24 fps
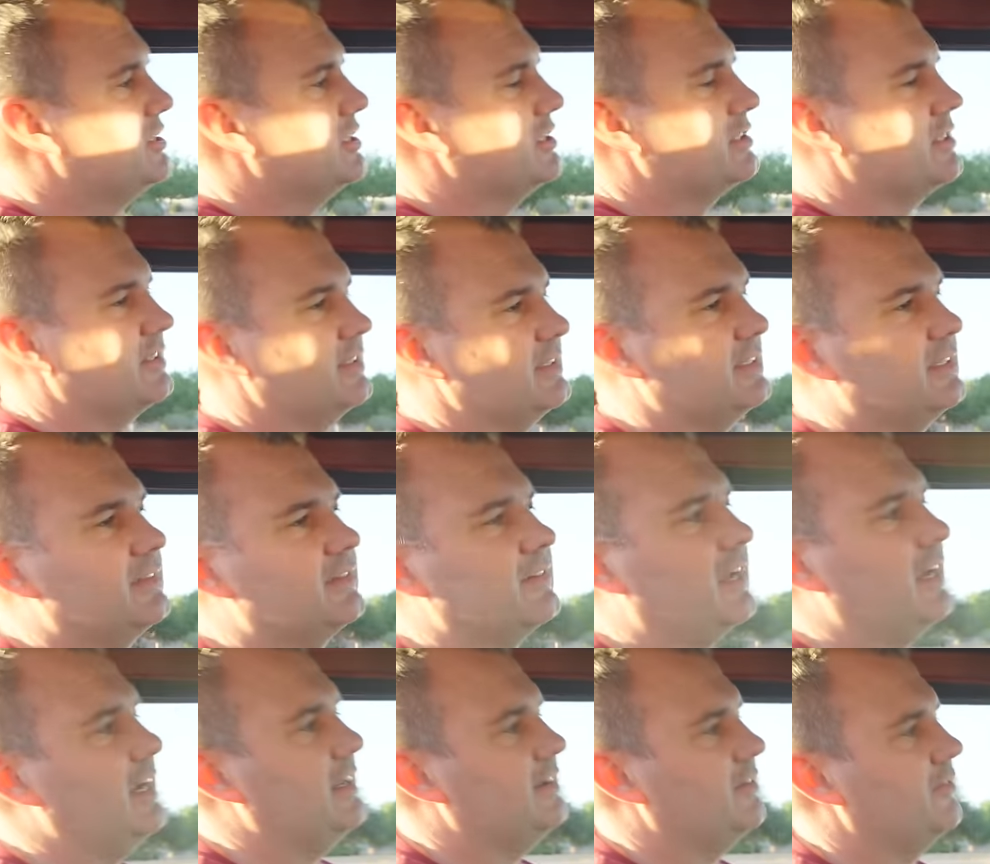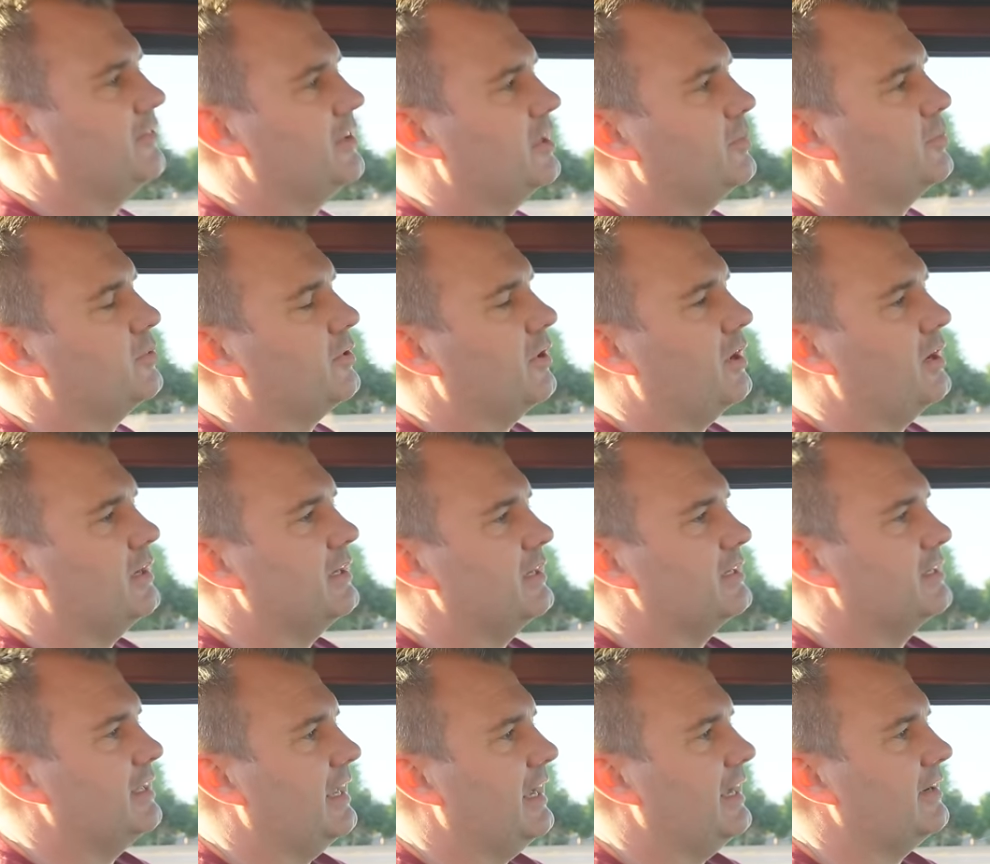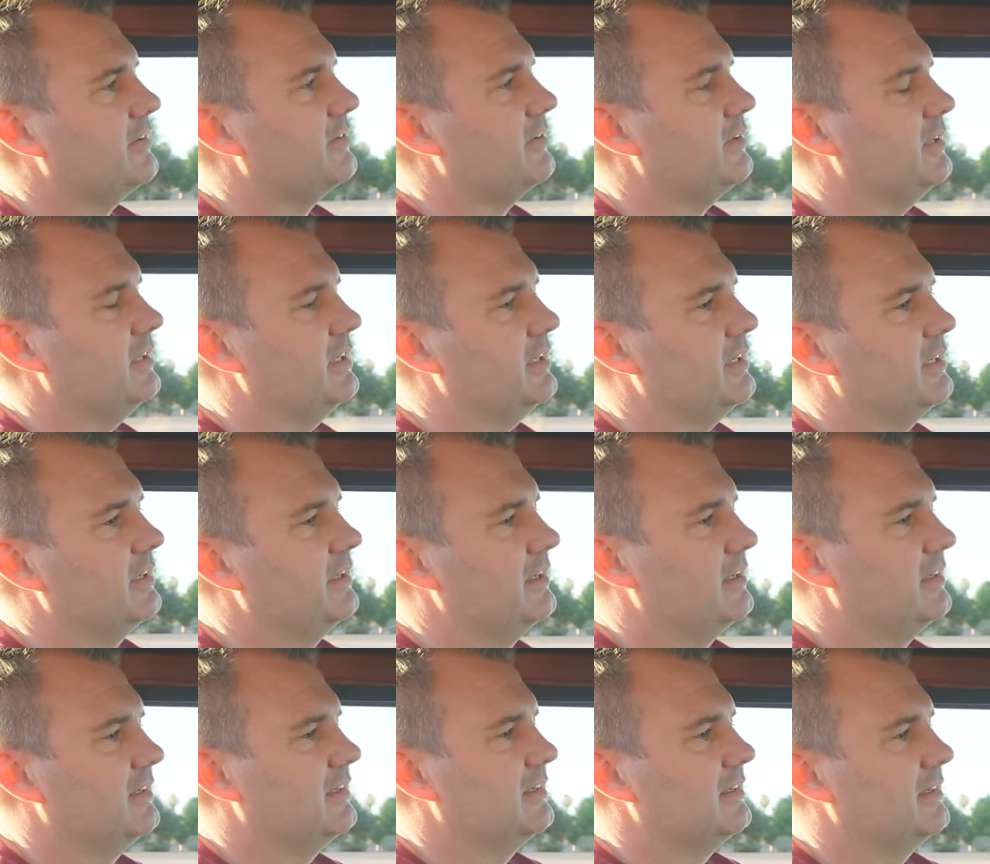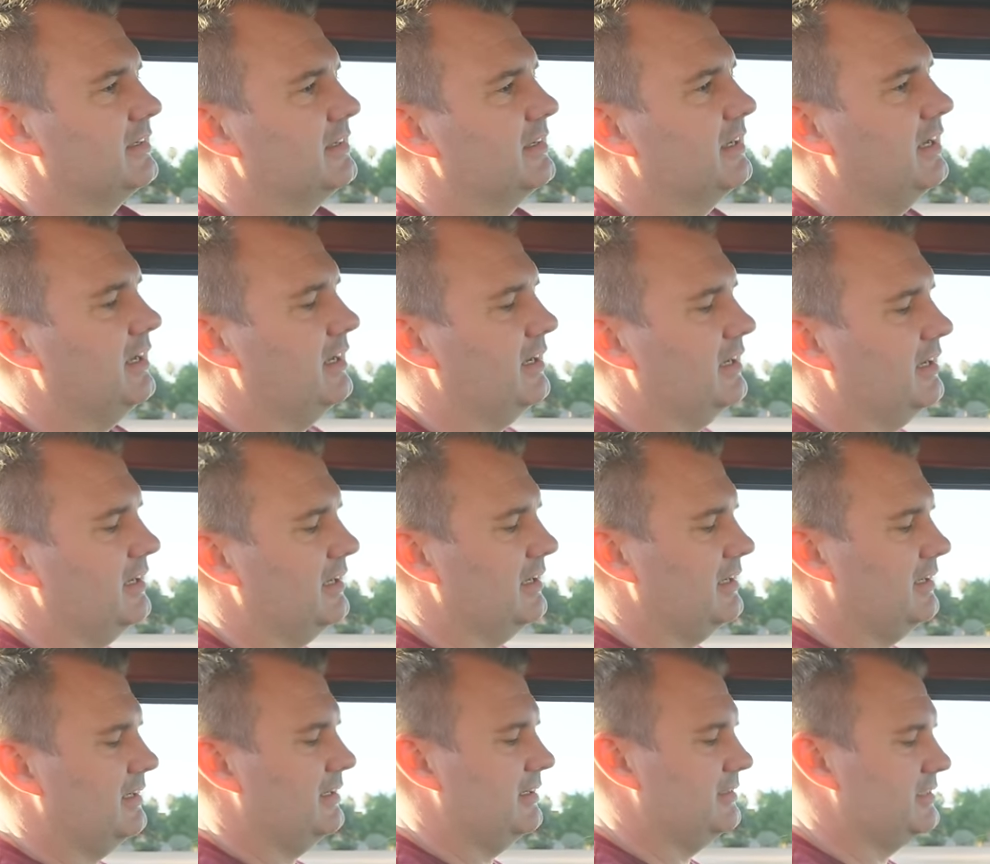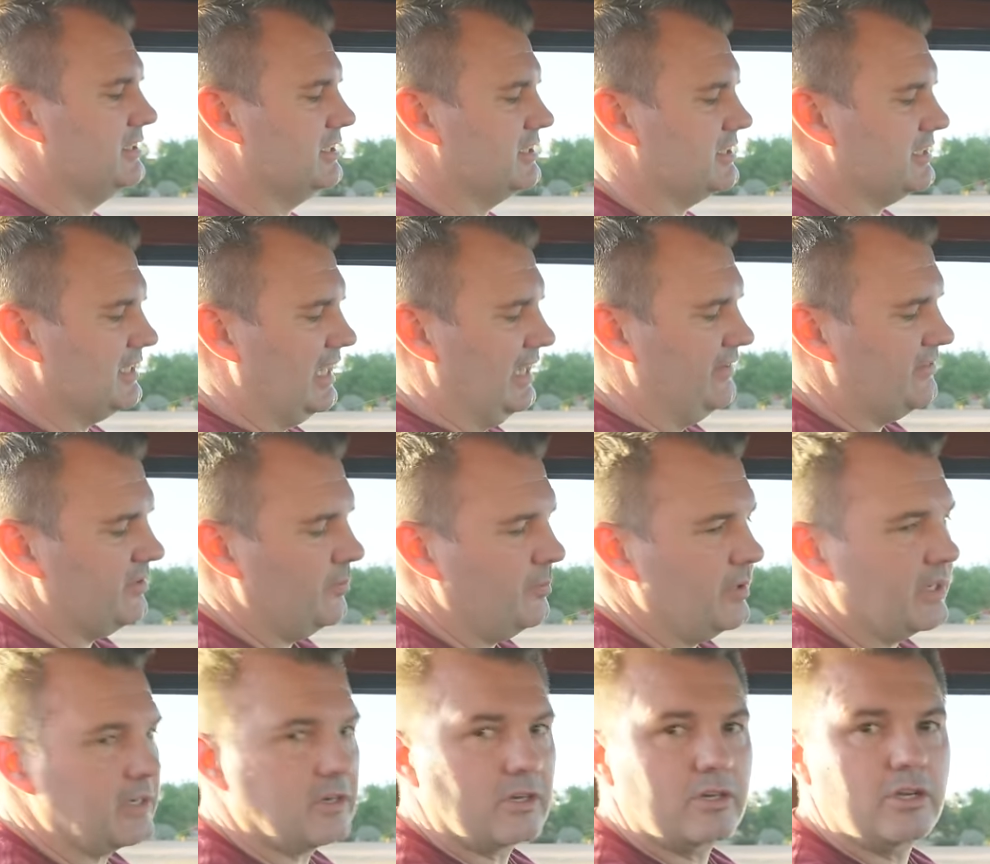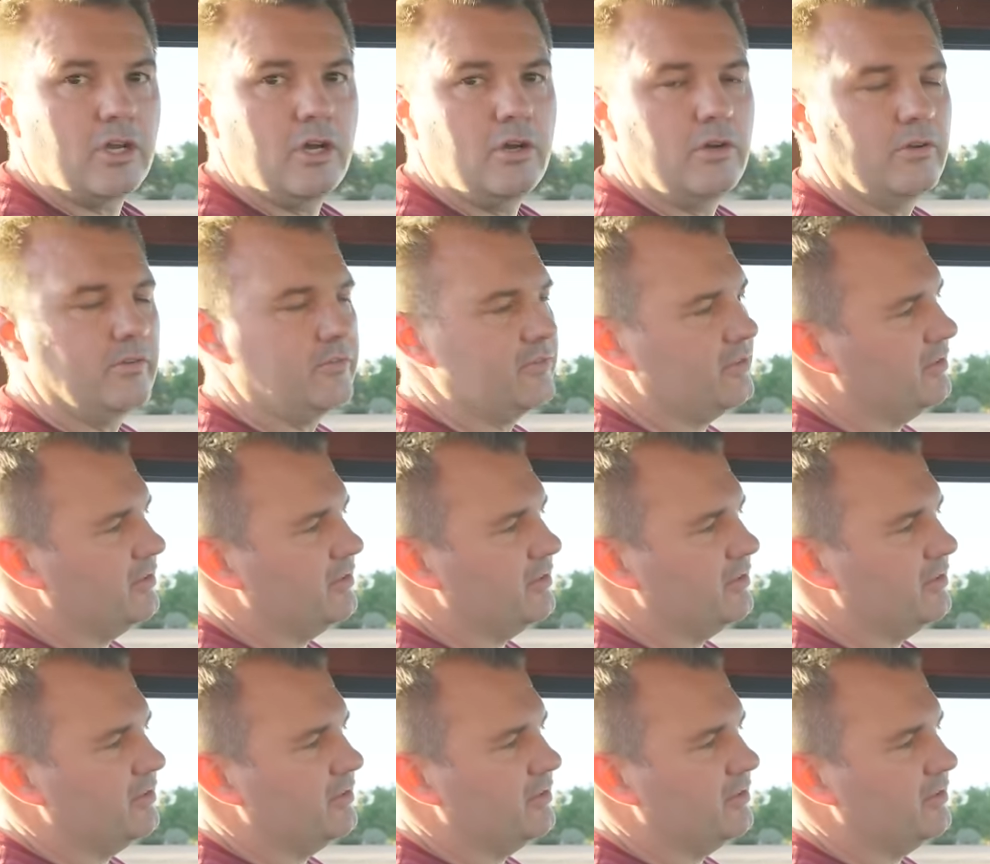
just the design of their product actually uh, just has a bigger cone.